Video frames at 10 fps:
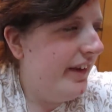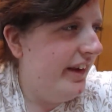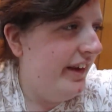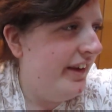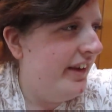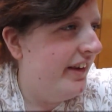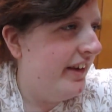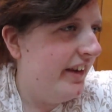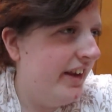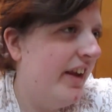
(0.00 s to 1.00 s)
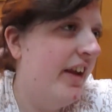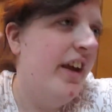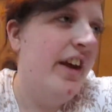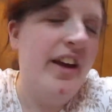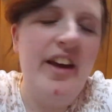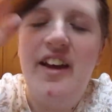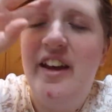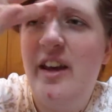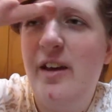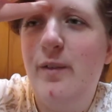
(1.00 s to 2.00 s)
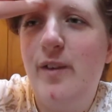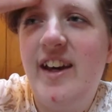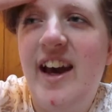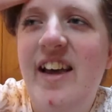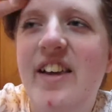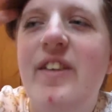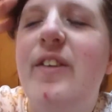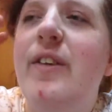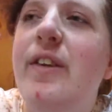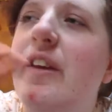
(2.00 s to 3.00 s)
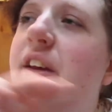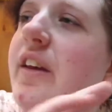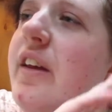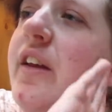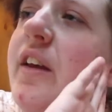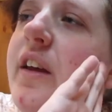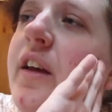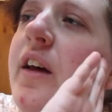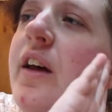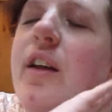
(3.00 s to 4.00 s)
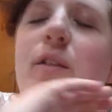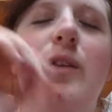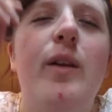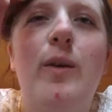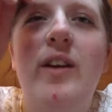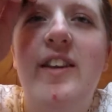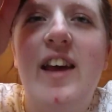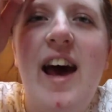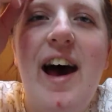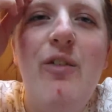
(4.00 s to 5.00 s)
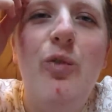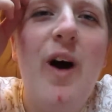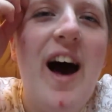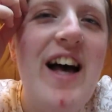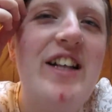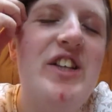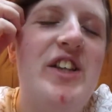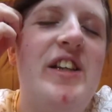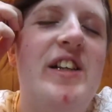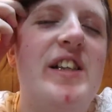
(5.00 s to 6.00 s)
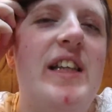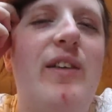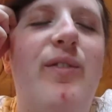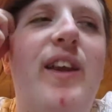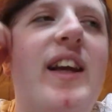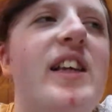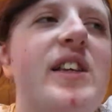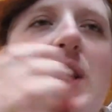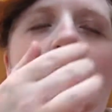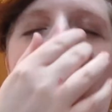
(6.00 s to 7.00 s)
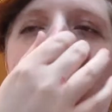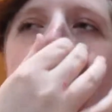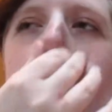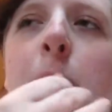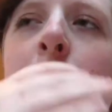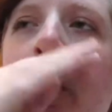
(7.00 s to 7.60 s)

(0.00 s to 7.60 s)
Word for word: if you guys, for the ones that have watched this on Netflix, um,